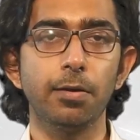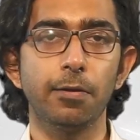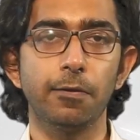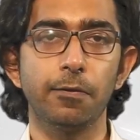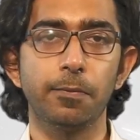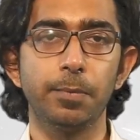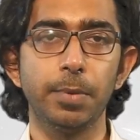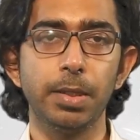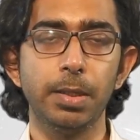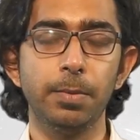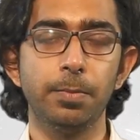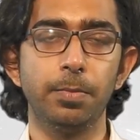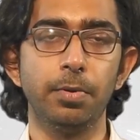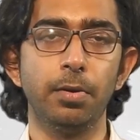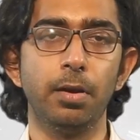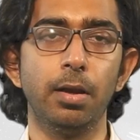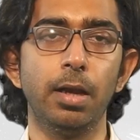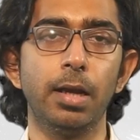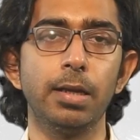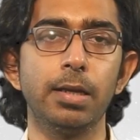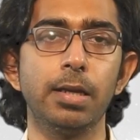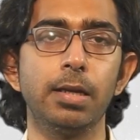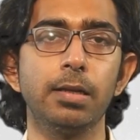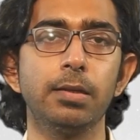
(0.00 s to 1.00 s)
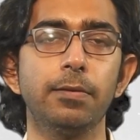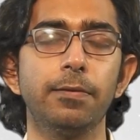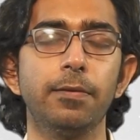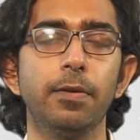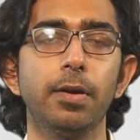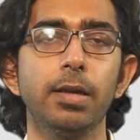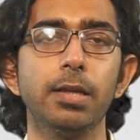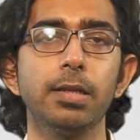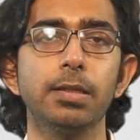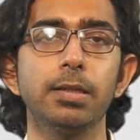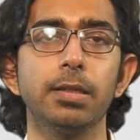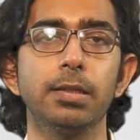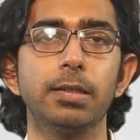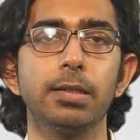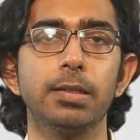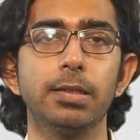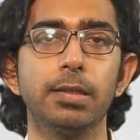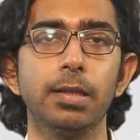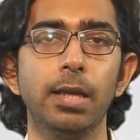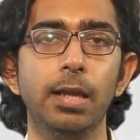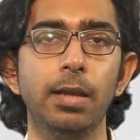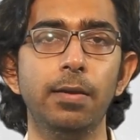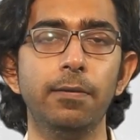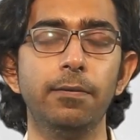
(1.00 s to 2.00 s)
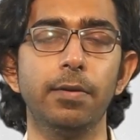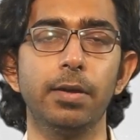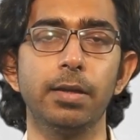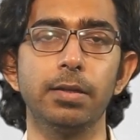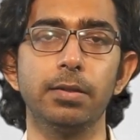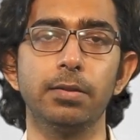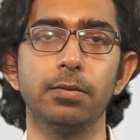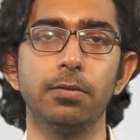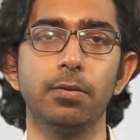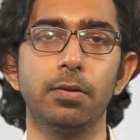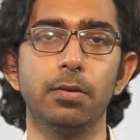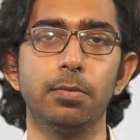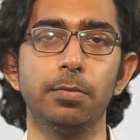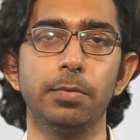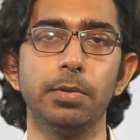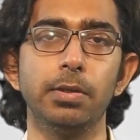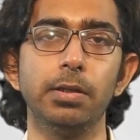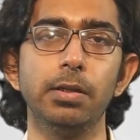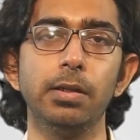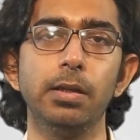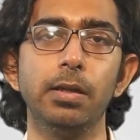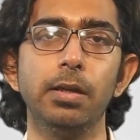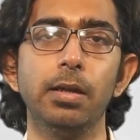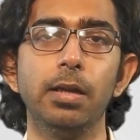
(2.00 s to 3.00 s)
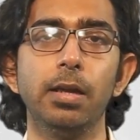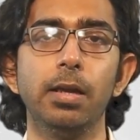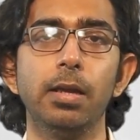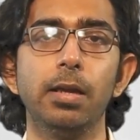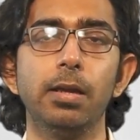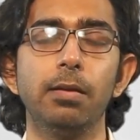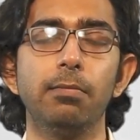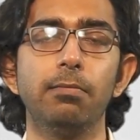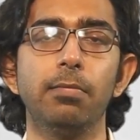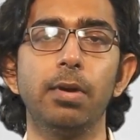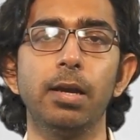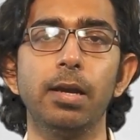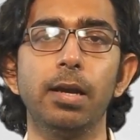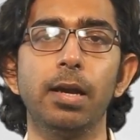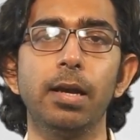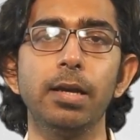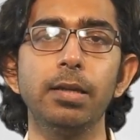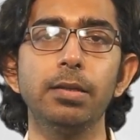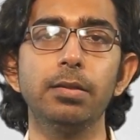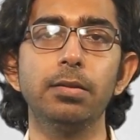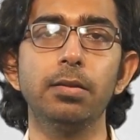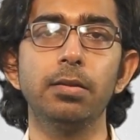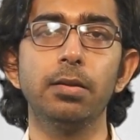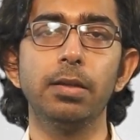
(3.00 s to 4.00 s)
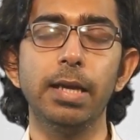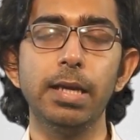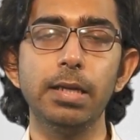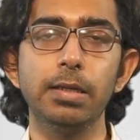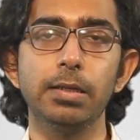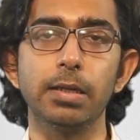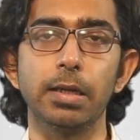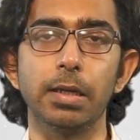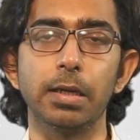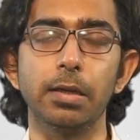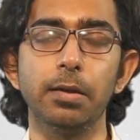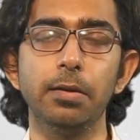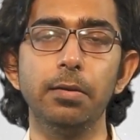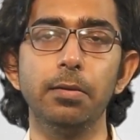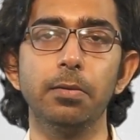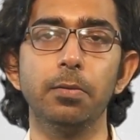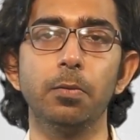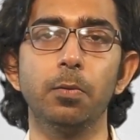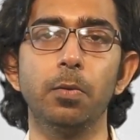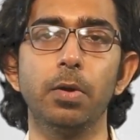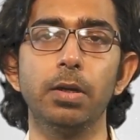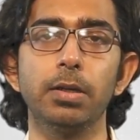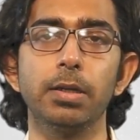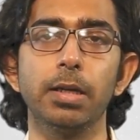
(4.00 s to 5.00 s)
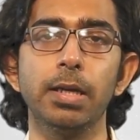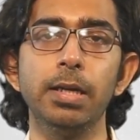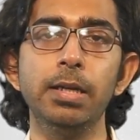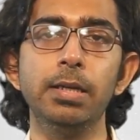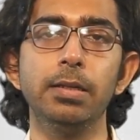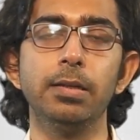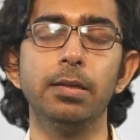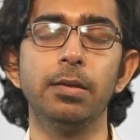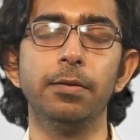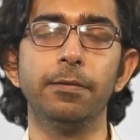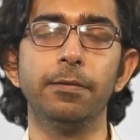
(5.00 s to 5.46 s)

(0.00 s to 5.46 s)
of people identifies itself as normal by isolating what it